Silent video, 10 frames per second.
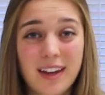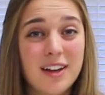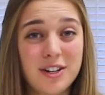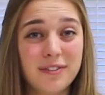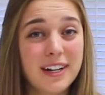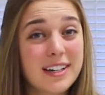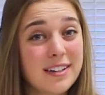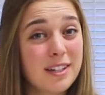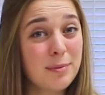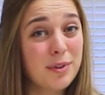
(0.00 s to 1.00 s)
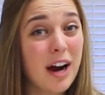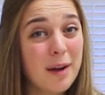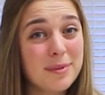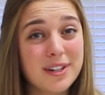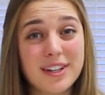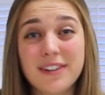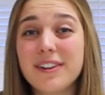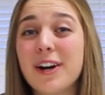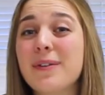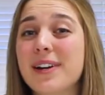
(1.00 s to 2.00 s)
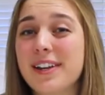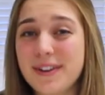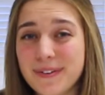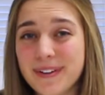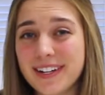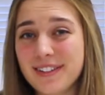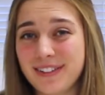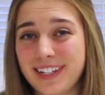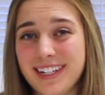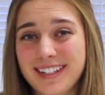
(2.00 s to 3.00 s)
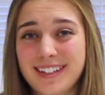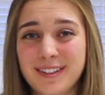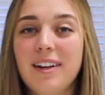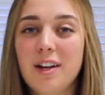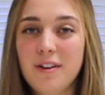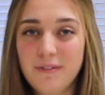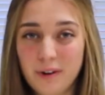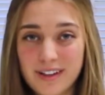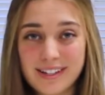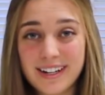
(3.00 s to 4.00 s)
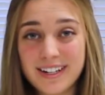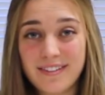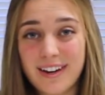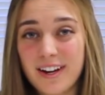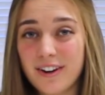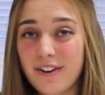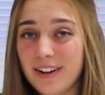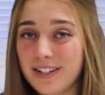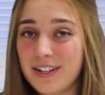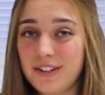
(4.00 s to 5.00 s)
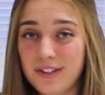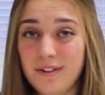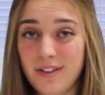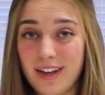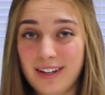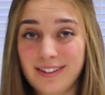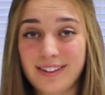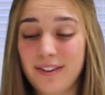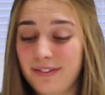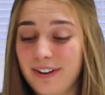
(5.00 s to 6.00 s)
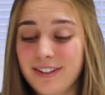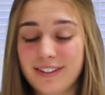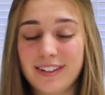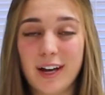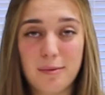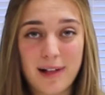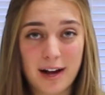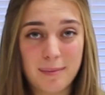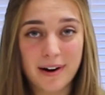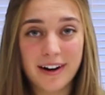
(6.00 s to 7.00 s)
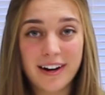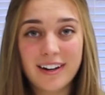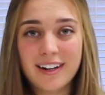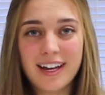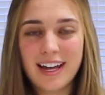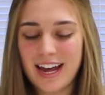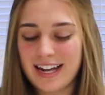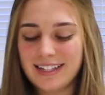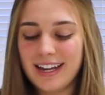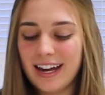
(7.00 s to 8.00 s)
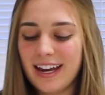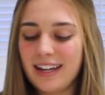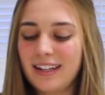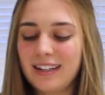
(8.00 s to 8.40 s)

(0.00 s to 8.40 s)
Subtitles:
Don't forget to subscribe so you know when a new one is released. For this activity, you're going to need two things. First, a black marker, and second,